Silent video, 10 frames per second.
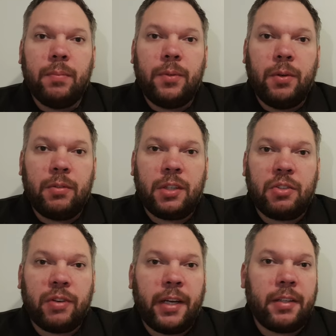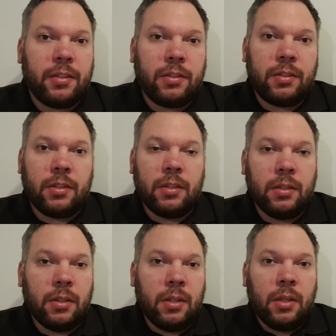using traders.
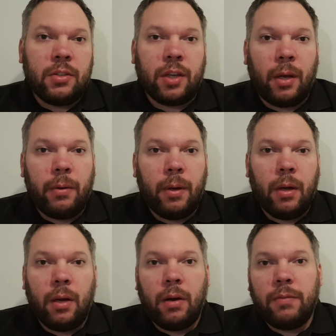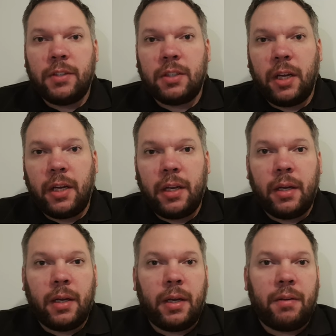So obviously,
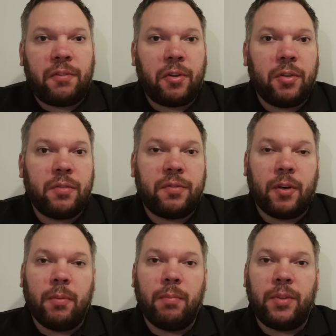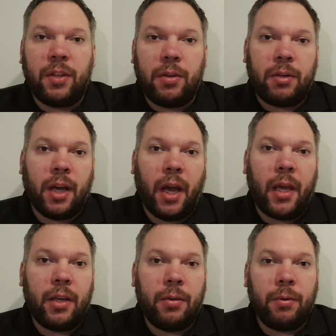if you're from the
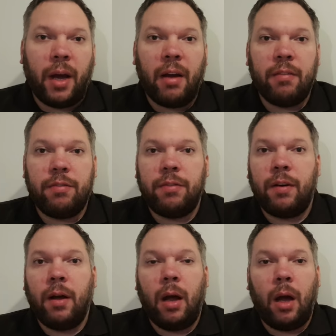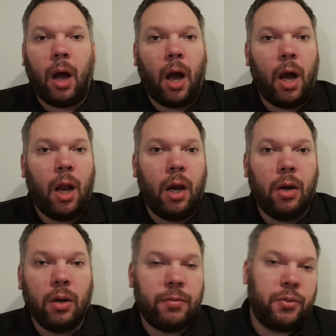UK, you have a
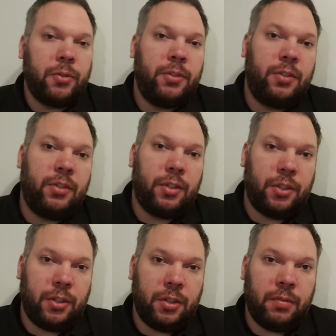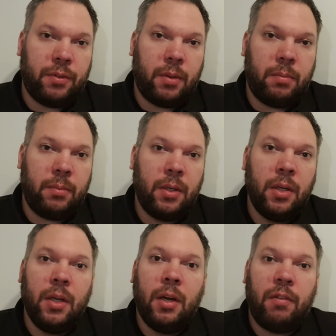lot of choice to choose from
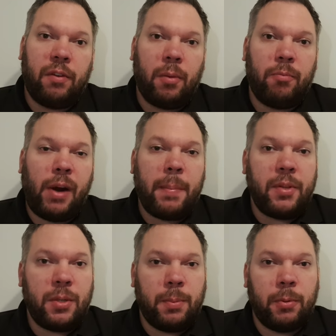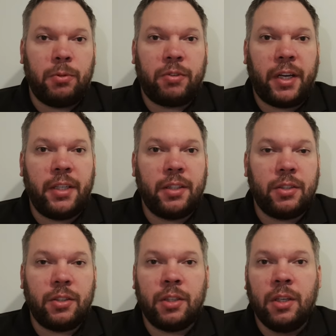reputable
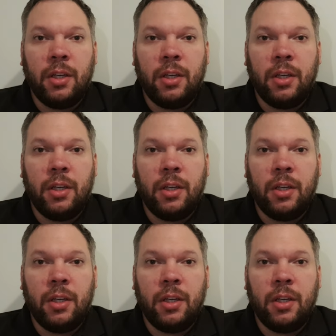traders.